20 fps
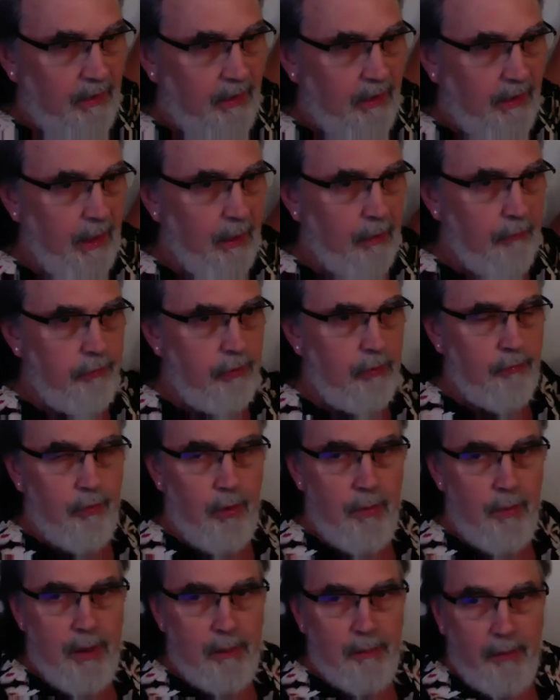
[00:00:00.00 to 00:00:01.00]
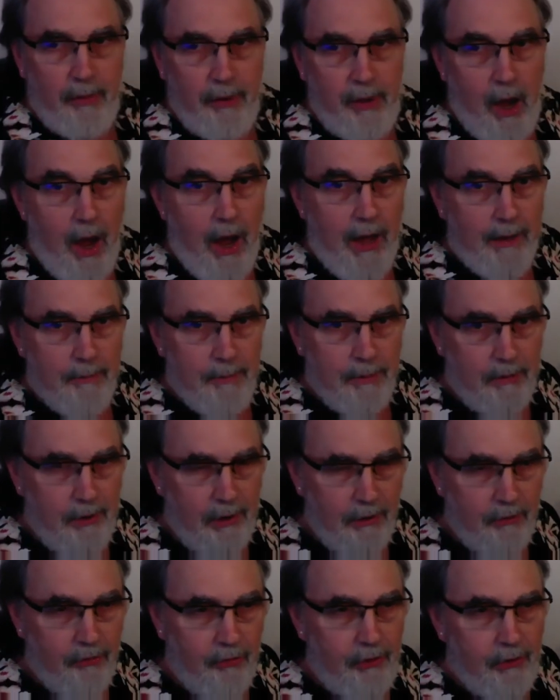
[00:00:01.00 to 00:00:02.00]
Now, if you remember the
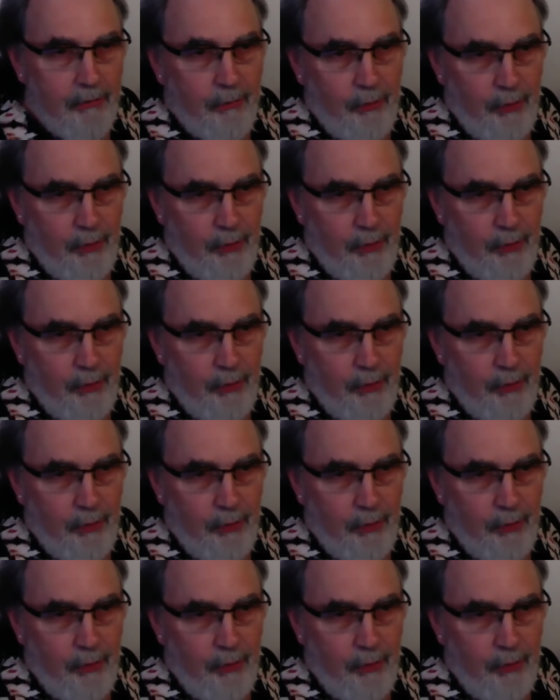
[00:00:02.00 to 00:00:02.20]
automaticity of